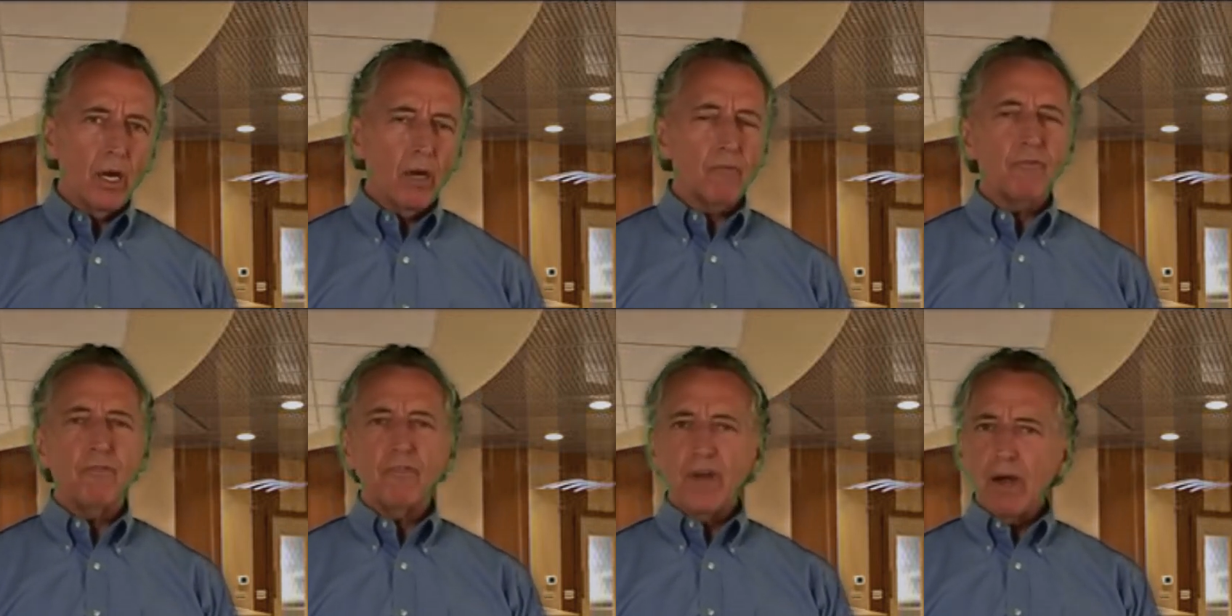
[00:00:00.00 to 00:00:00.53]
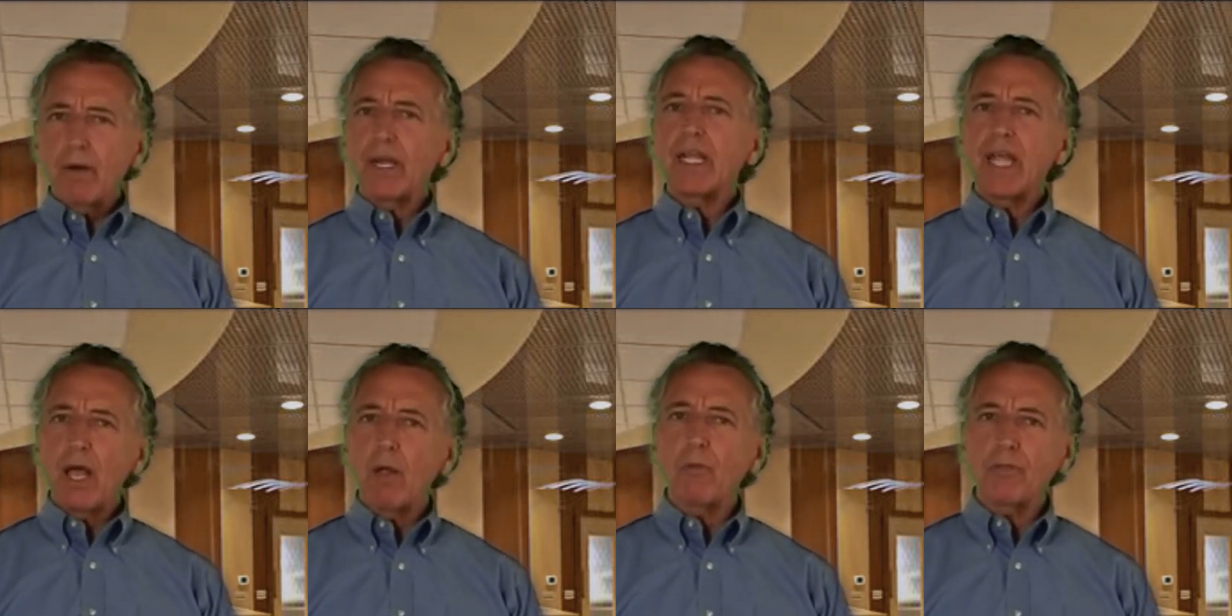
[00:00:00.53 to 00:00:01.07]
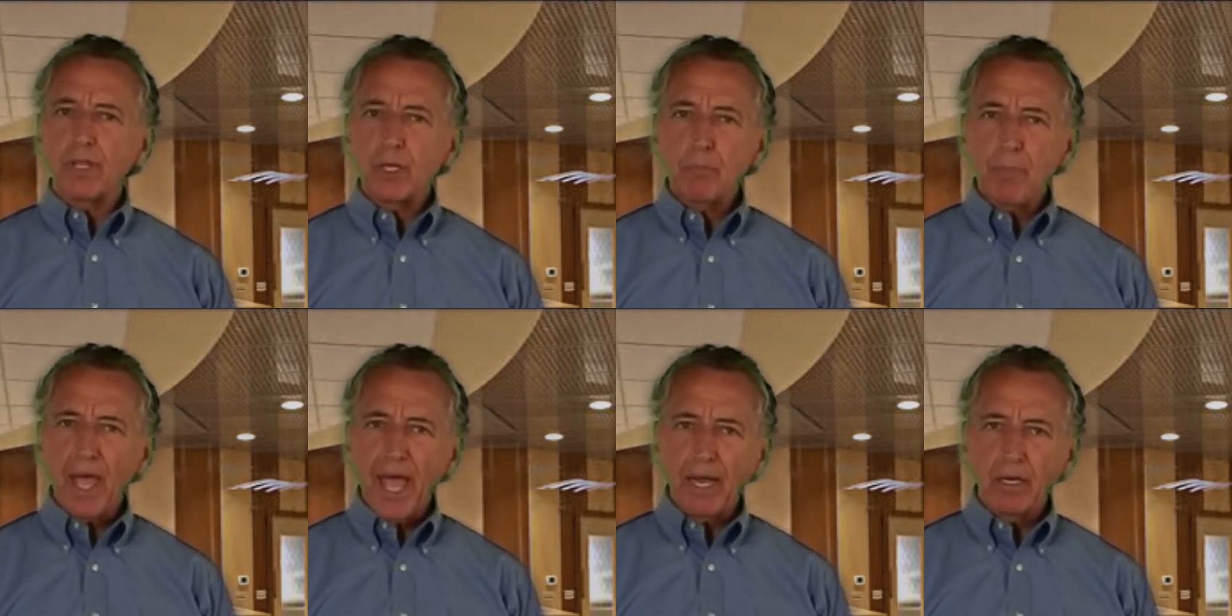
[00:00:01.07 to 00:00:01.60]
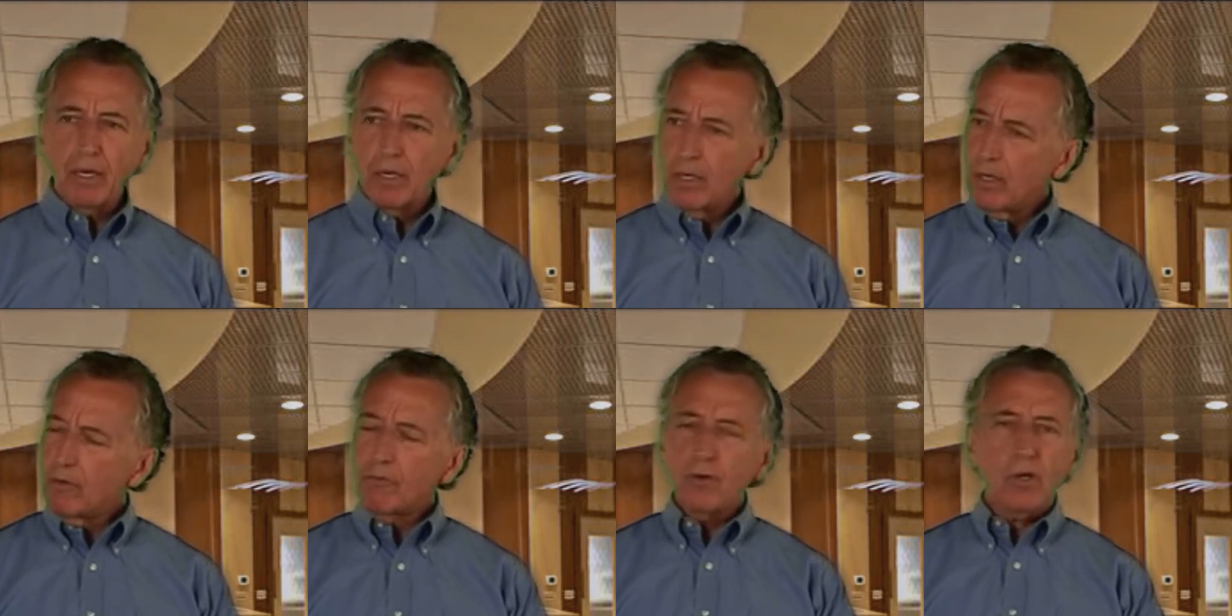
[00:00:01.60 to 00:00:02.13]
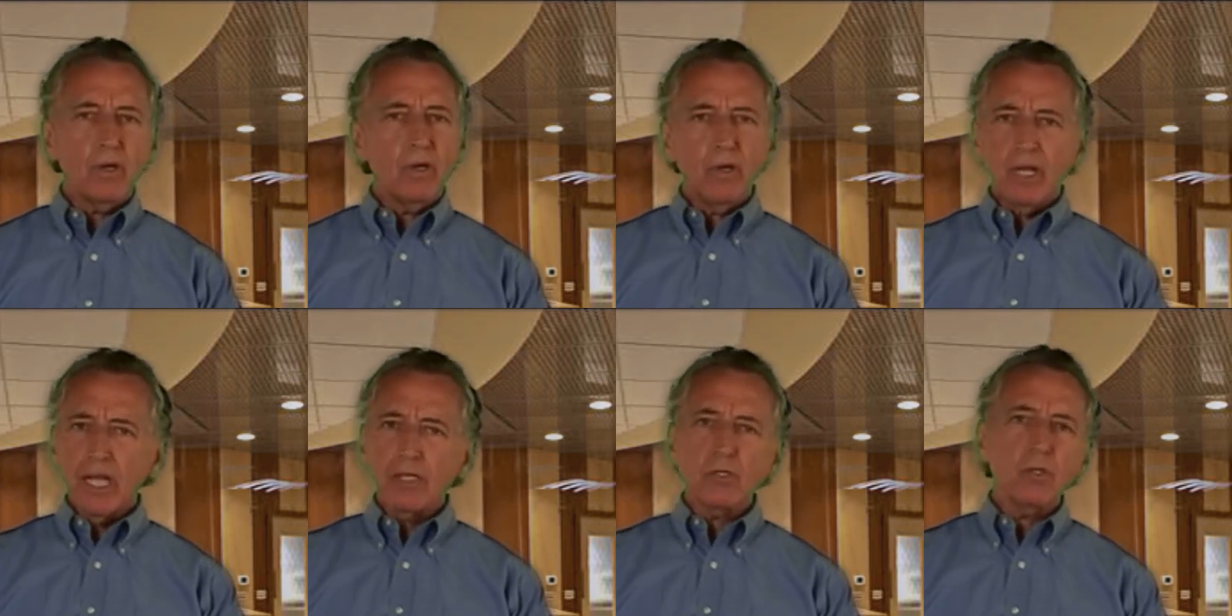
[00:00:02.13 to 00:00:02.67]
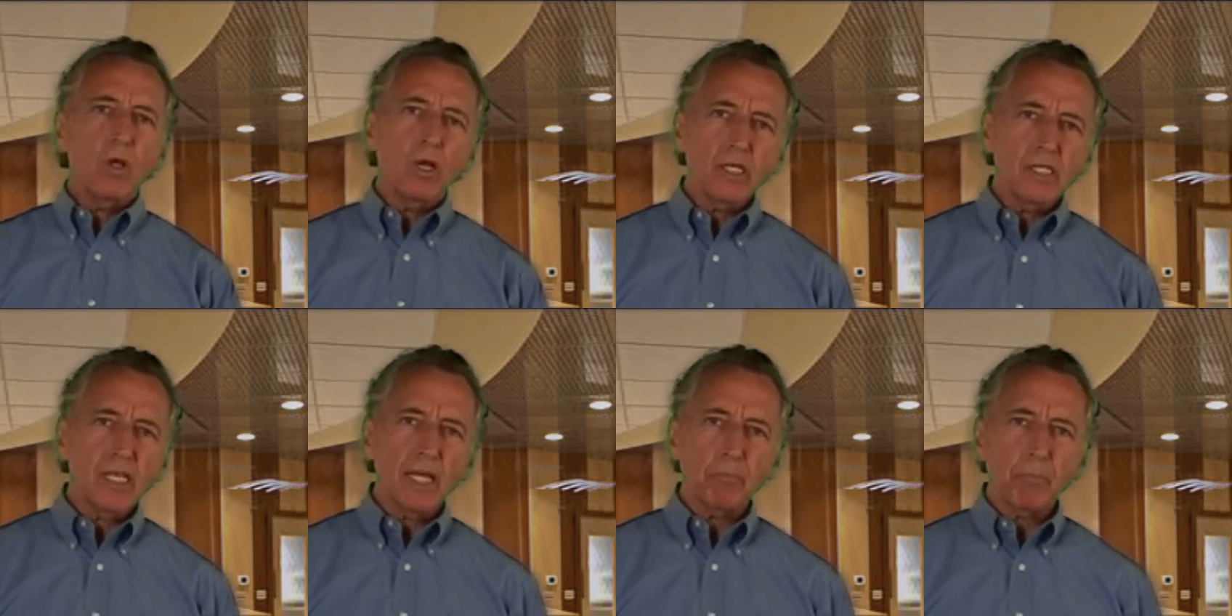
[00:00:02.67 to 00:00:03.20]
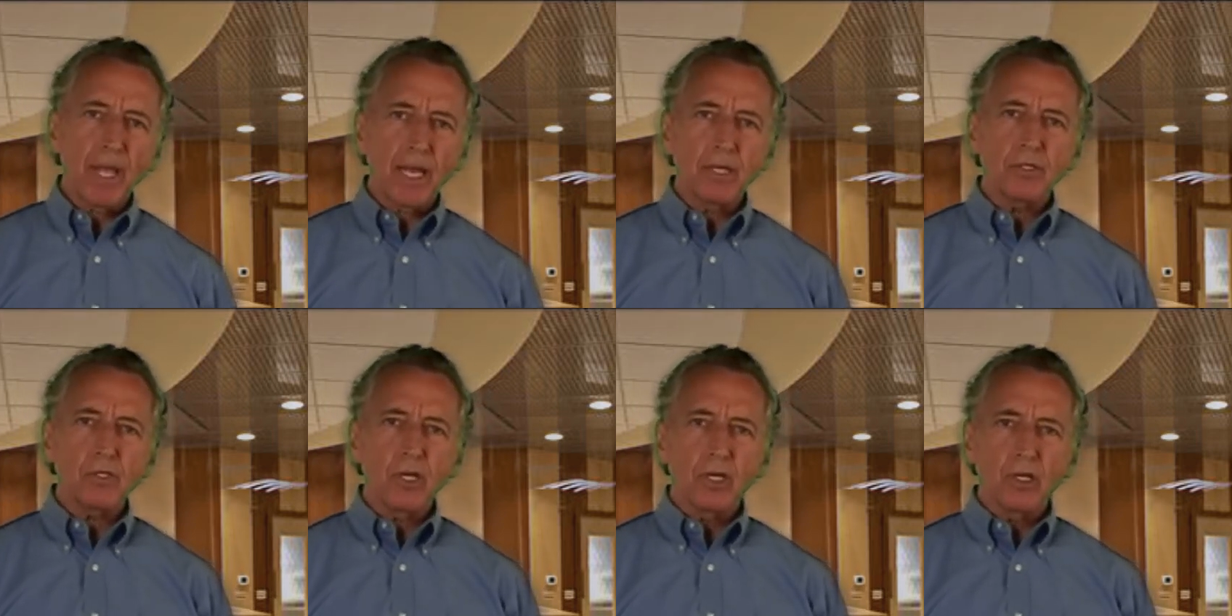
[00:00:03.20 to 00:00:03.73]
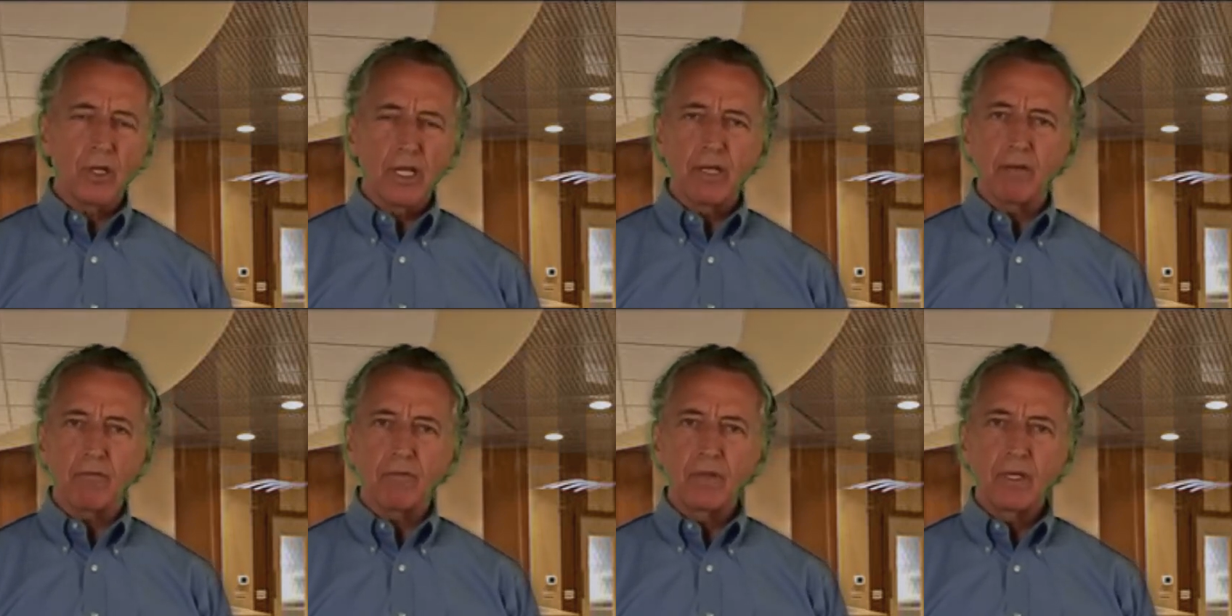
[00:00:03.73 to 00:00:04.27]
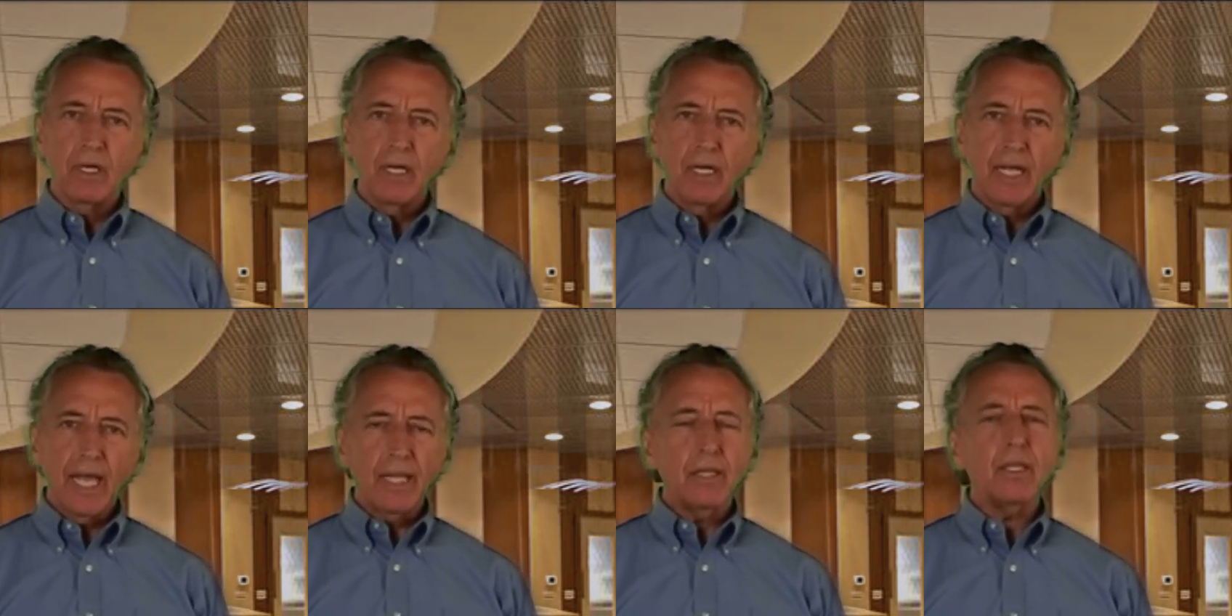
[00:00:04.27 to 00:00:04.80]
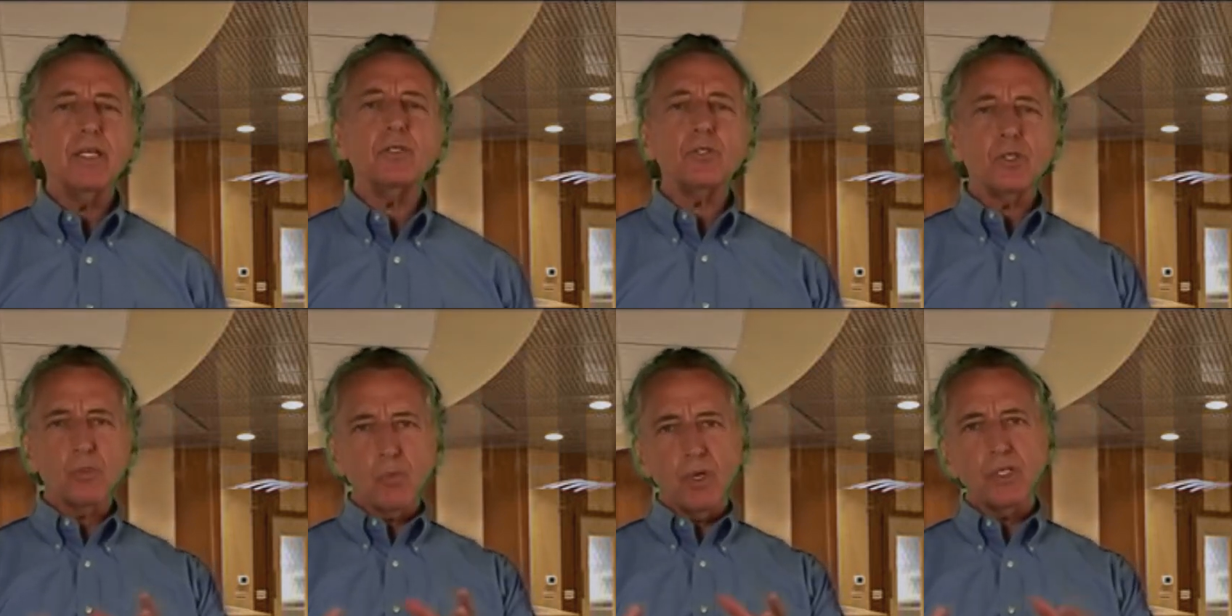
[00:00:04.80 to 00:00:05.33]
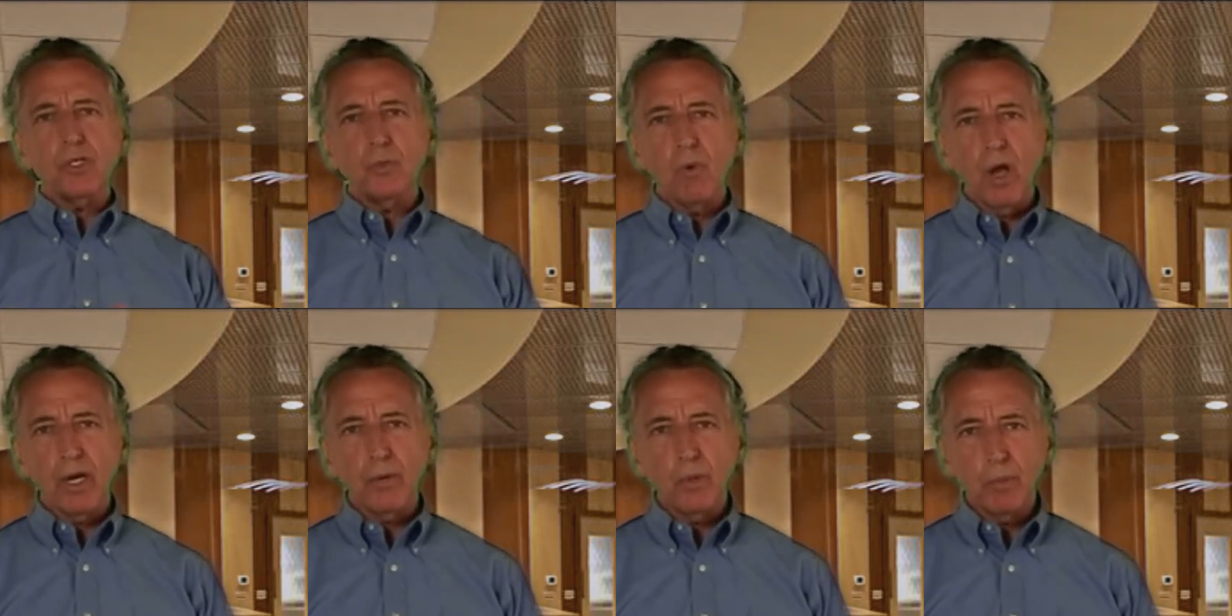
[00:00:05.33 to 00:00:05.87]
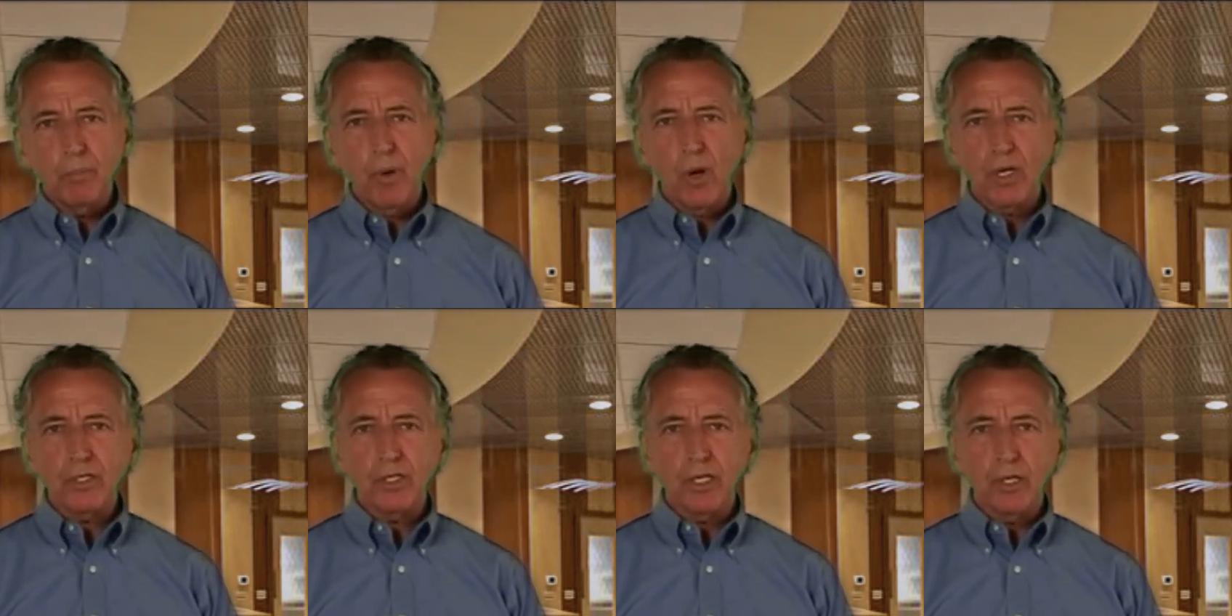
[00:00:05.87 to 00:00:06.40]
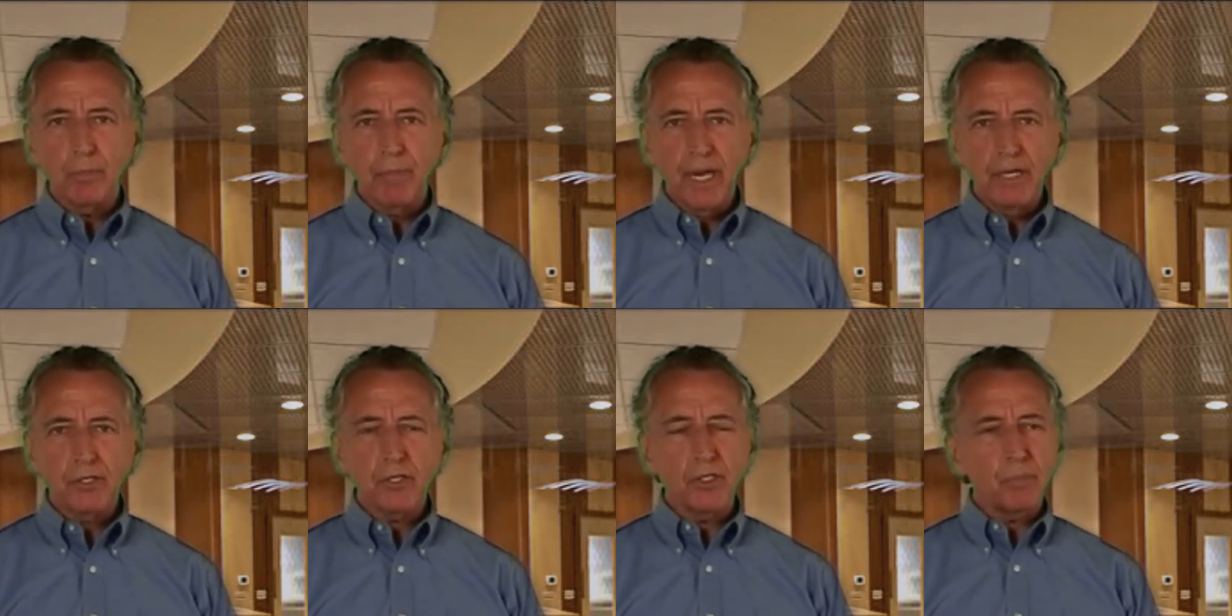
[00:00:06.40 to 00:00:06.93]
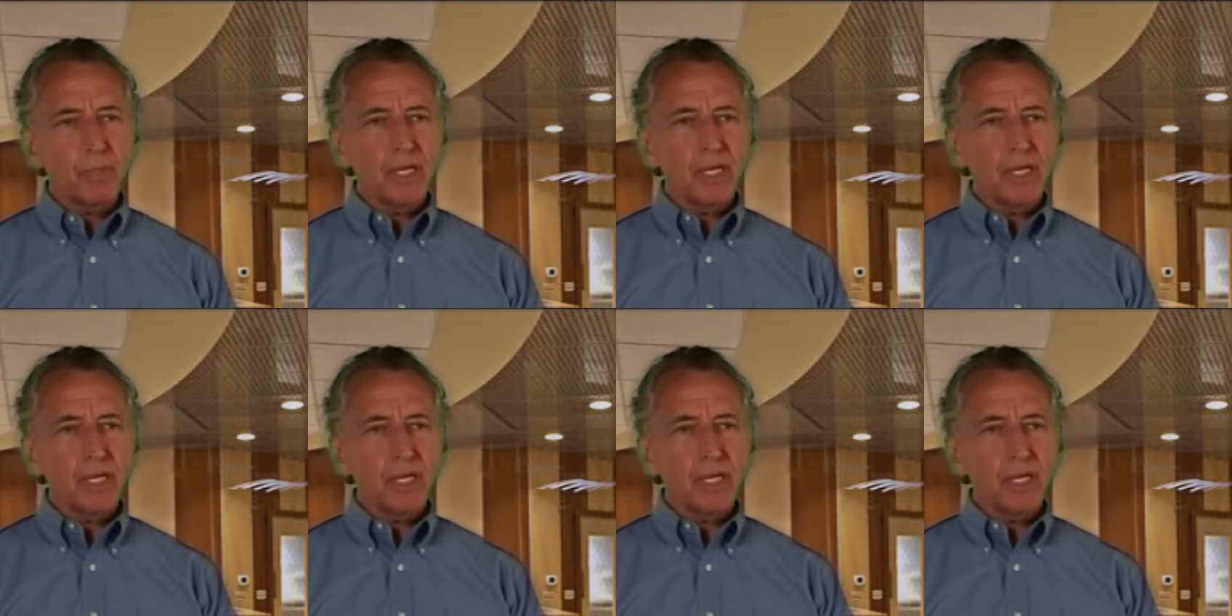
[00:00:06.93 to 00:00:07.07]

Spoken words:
a very healthy pet for as long as that pet is going to live. And this is what you want to impart to your patients,